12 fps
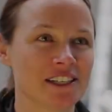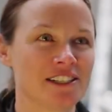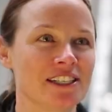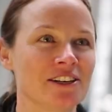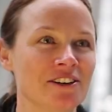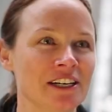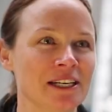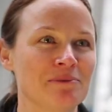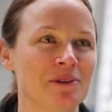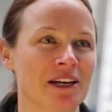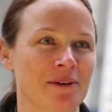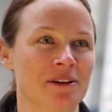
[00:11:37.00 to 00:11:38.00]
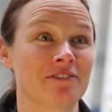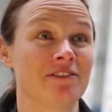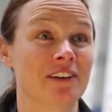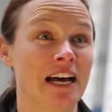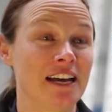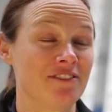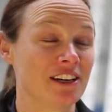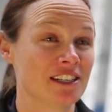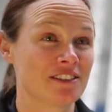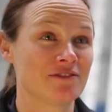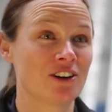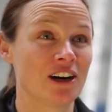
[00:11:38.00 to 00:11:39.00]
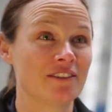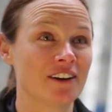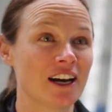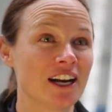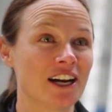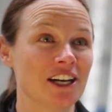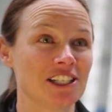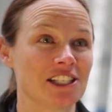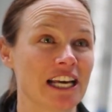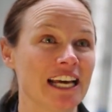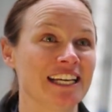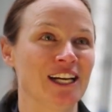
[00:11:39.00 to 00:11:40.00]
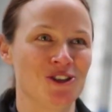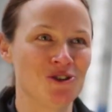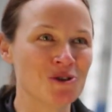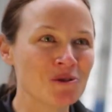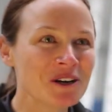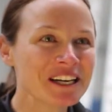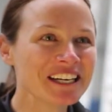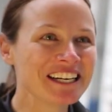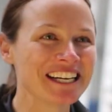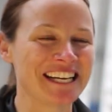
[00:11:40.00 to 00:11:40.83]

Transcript: considering becoming an aviation firefighter, I say do it.